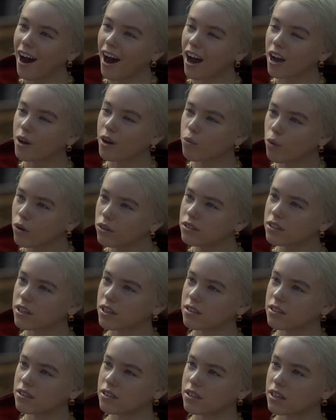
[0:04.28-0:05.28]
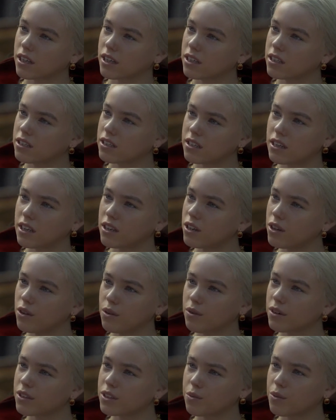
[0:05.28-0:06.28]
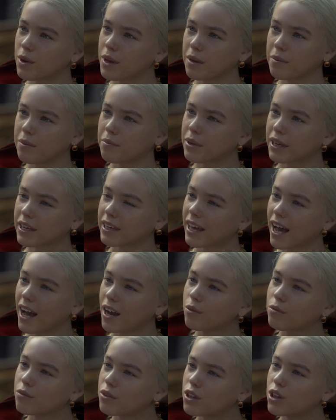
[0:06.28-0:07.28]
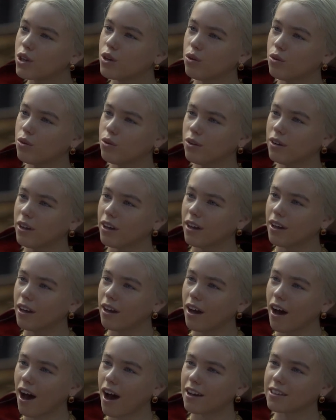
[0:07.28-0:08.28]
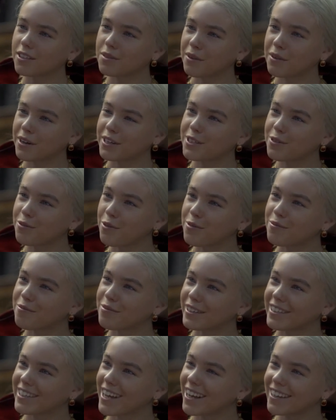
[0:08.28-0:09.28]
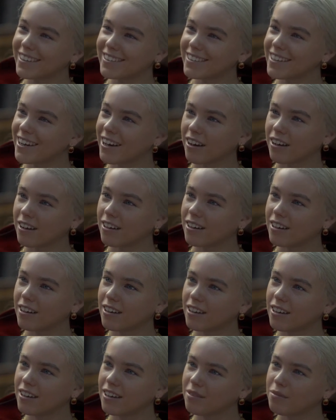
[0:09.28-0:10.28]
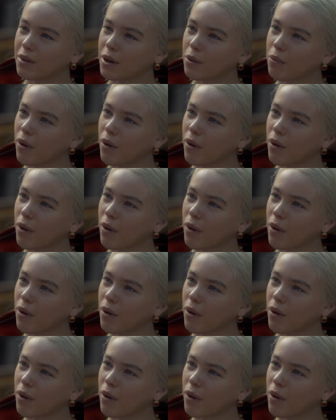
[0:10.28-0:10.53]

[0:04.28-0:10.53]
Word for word: I want us to continue as we began with you as my sworn protector, my